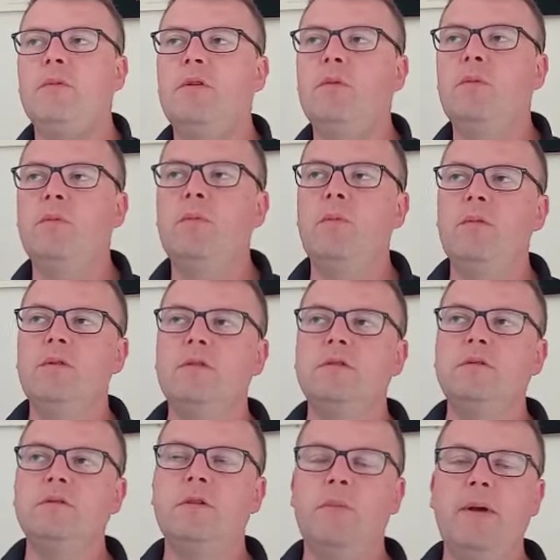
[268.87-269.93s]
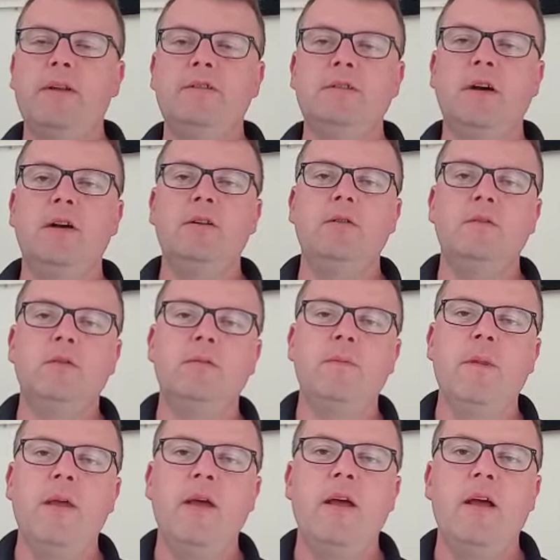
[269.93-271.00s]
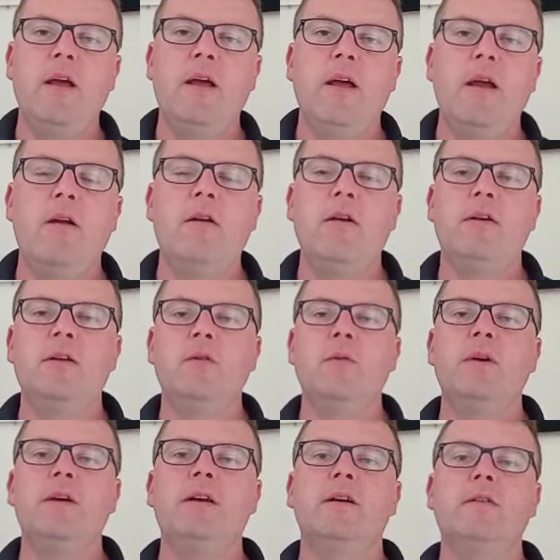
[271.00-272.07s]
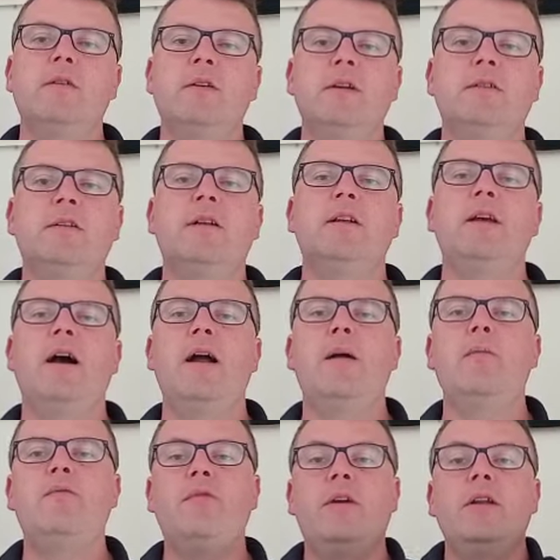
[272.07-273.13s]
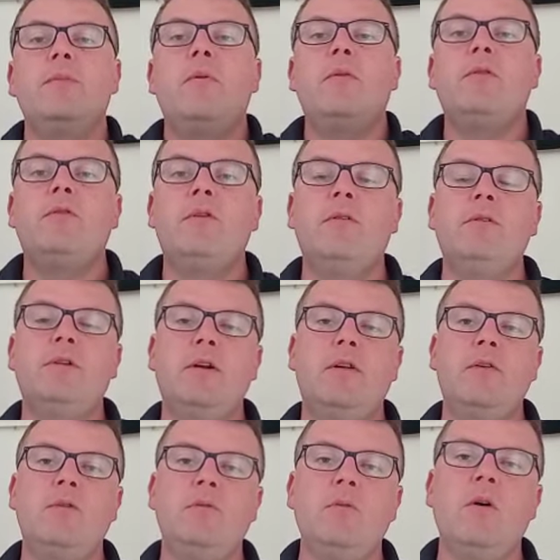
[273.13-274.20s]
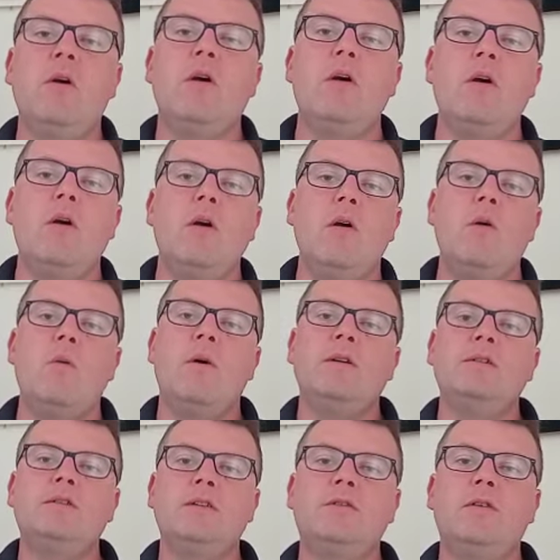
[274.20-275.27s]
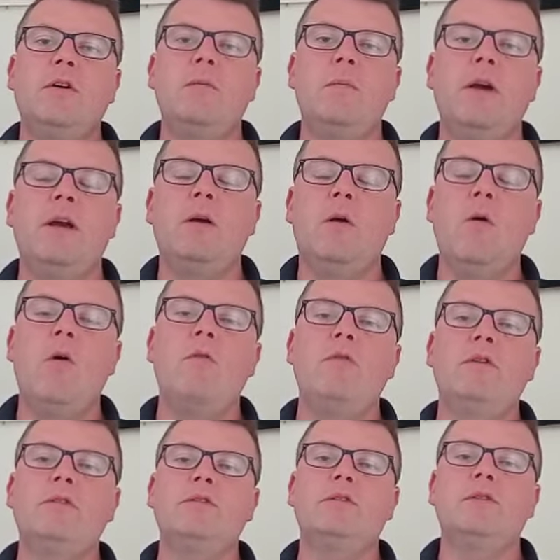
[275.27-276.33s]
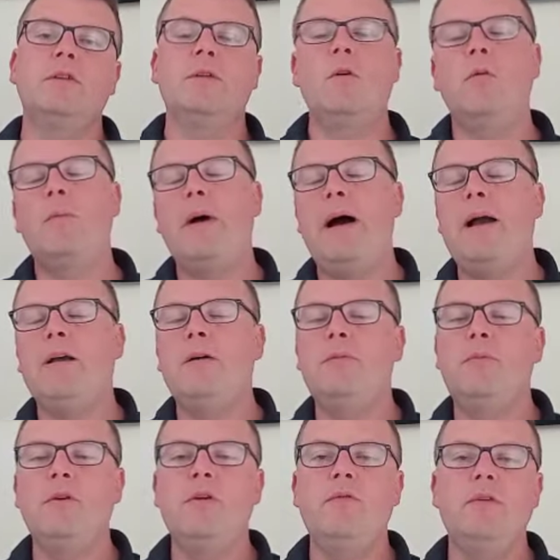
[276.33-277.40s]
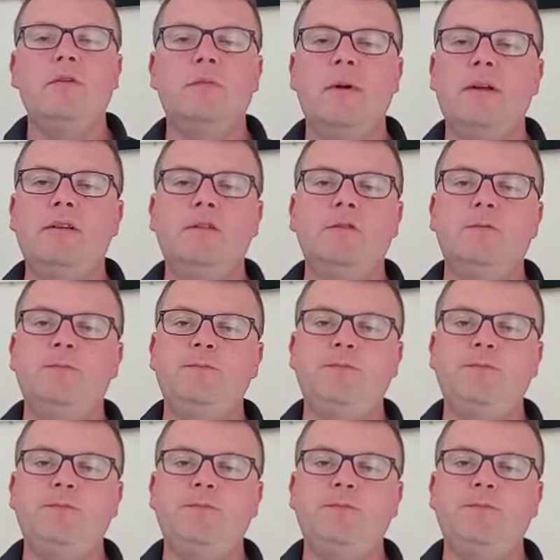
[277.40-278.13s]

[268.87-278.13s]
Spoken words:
the bets that I'd done early on in the week. I don't think it's any harm for any punter out there who wants to try and make a go of it to look back on previous bets.